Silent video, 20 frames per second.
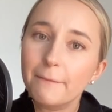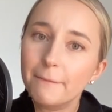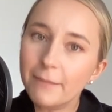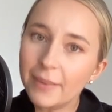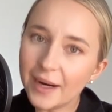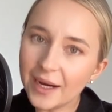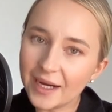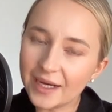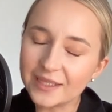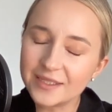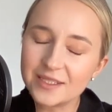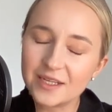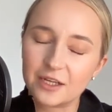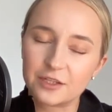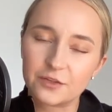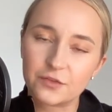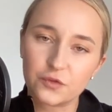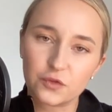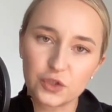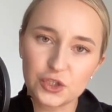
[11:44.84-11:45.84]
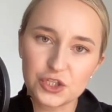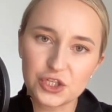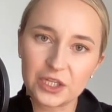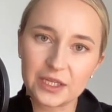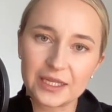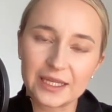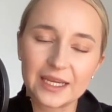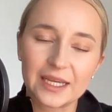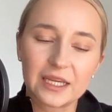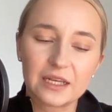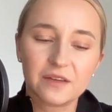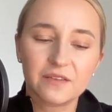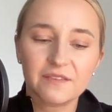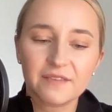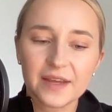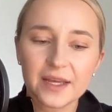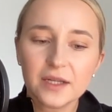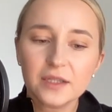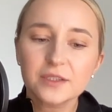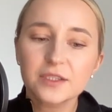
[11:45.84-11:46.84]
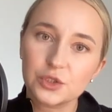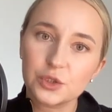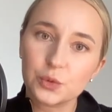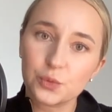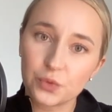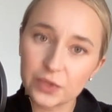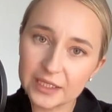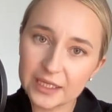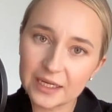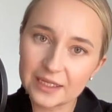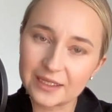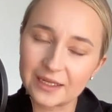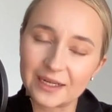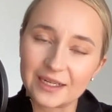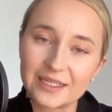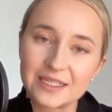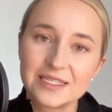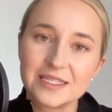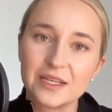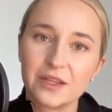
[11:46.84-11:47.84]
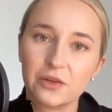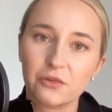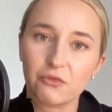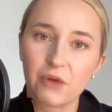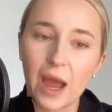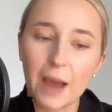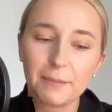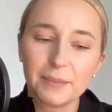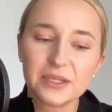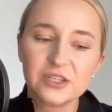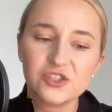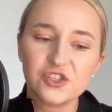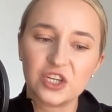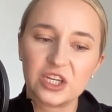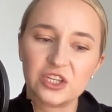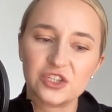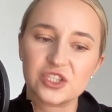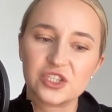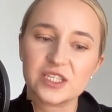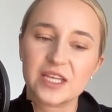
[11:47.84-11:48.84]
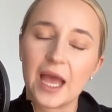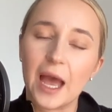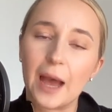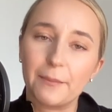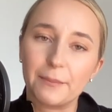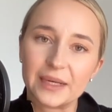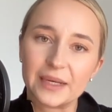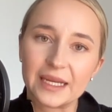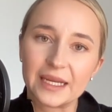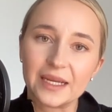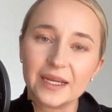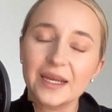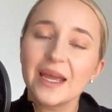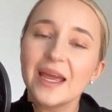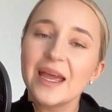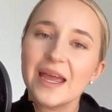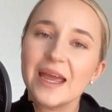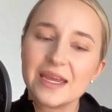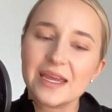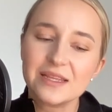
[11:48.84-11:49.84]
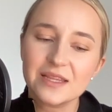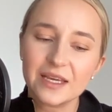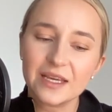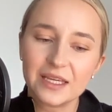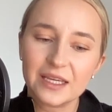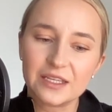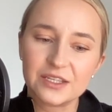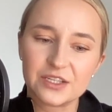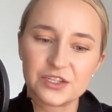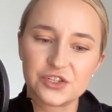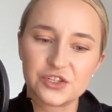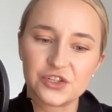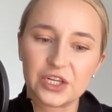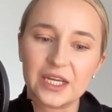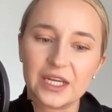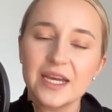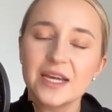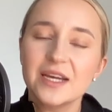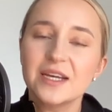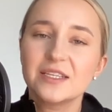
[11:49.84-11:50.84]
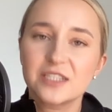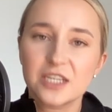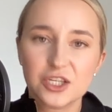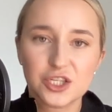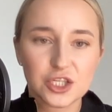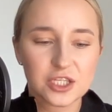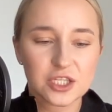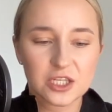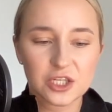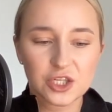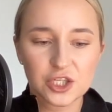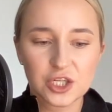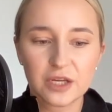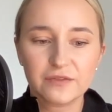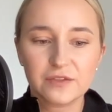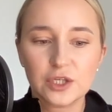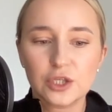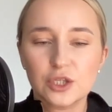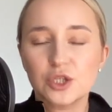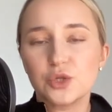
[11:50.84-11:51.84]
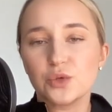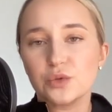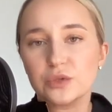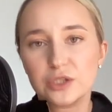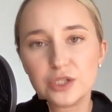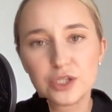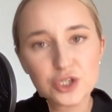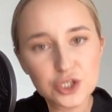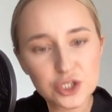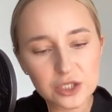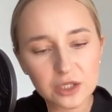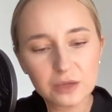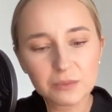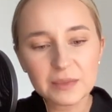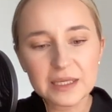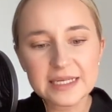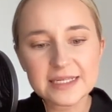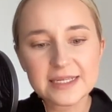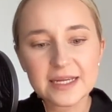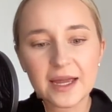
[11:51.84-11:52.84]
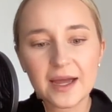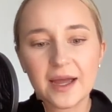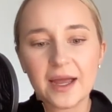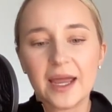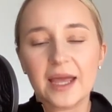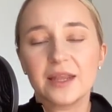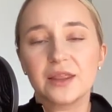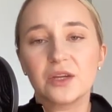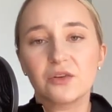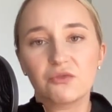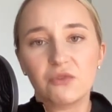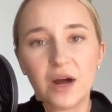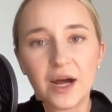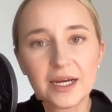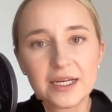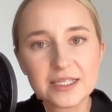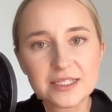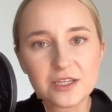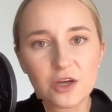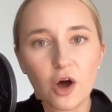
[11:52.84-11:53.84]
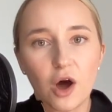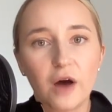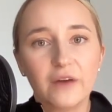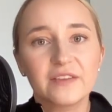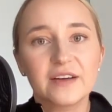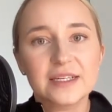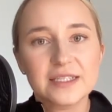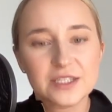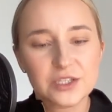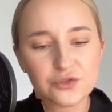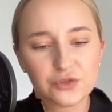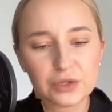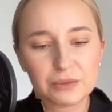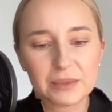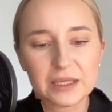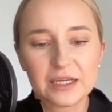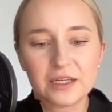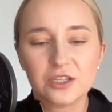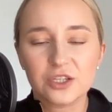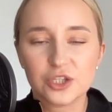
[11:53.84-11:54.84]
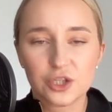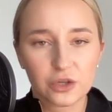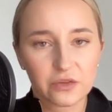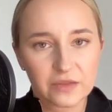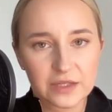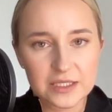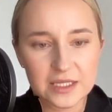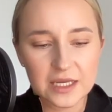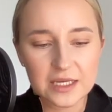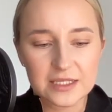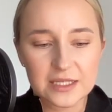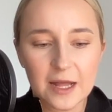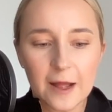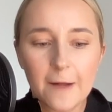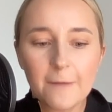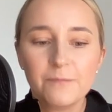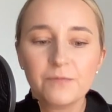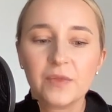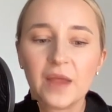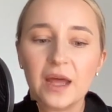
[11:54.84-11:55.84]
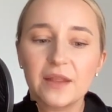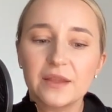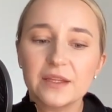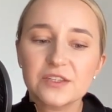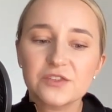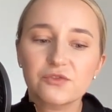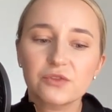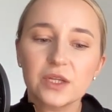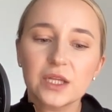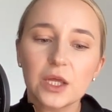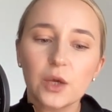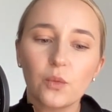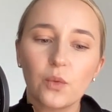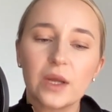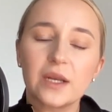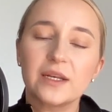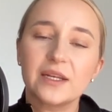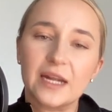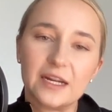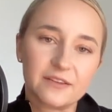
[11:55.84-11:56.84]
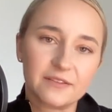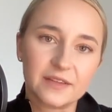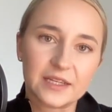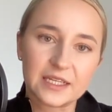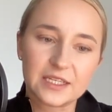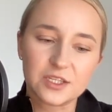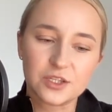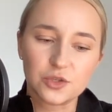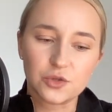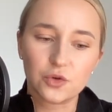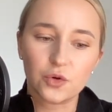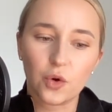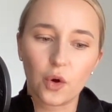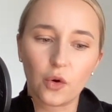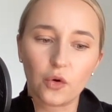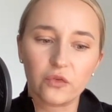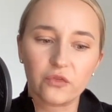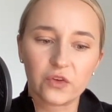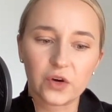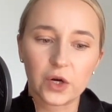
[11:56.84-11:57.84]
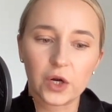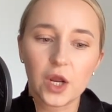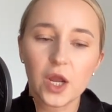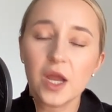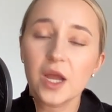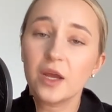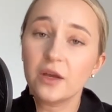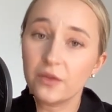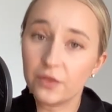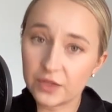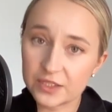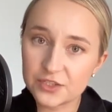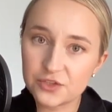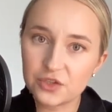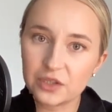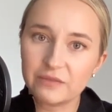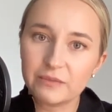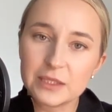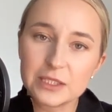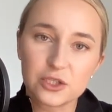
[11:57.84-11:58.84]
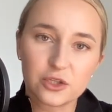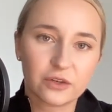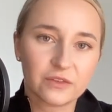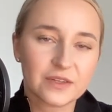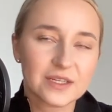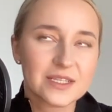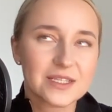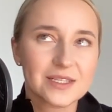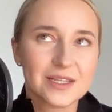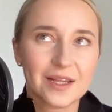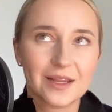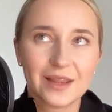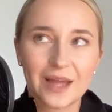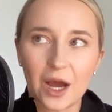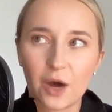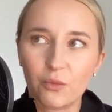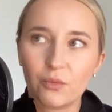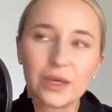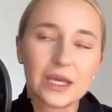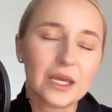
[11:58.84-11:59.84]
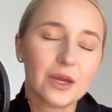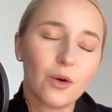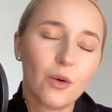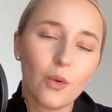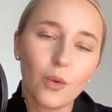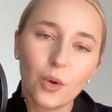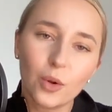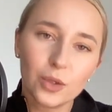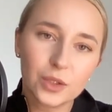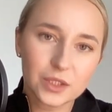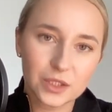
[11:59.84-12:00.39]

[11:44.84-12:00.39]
but unfortunately, it failed to recognize the rapid changes happening in the industry, such as the shift to digital media and the rise of streaming services. And that's really when Netflix took over, the streaming service that we all